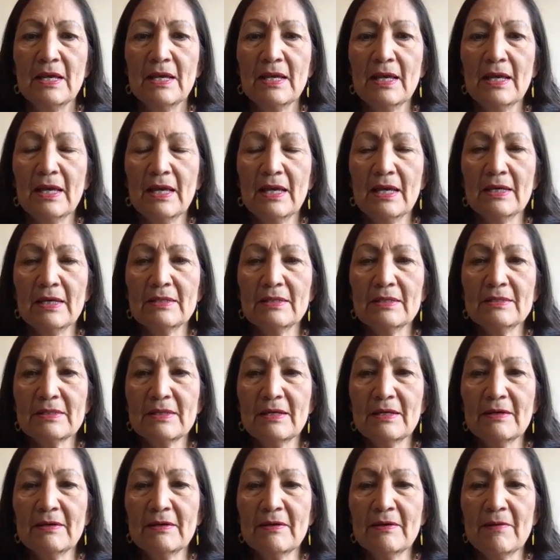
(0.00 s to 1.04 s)
And
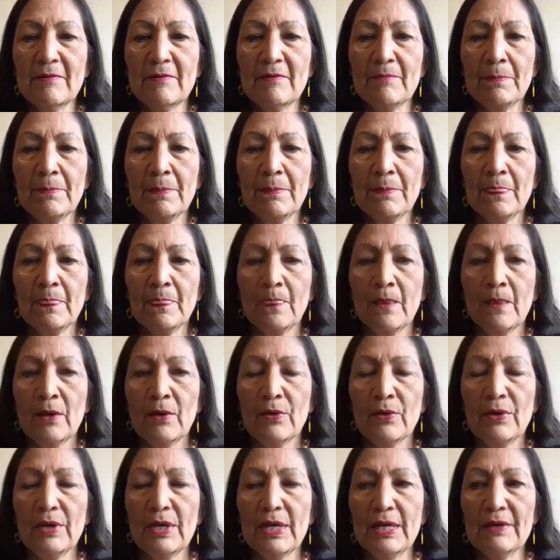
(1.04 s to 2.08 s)

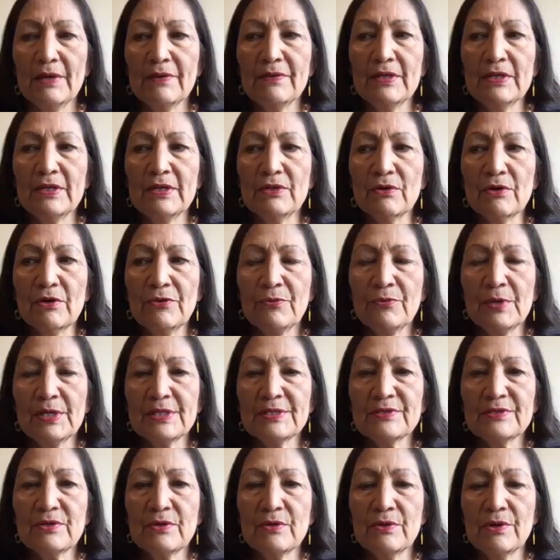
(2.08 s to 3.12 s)
in the
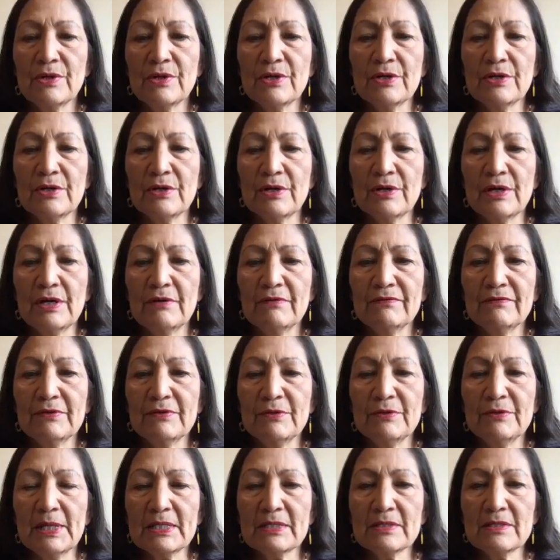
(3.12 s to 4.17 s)
northwest corner of New
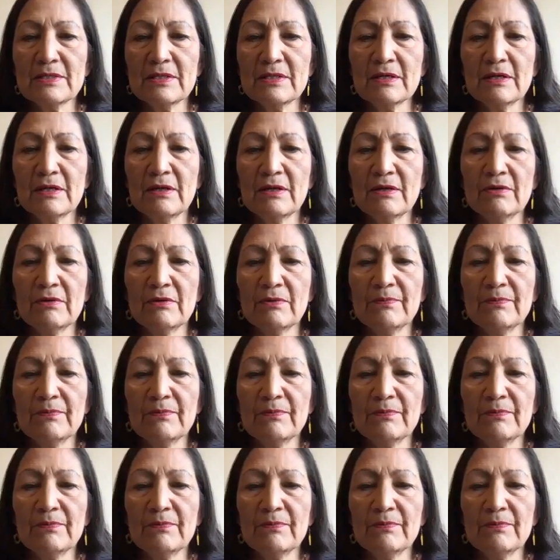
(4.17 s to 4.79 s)
Mexico,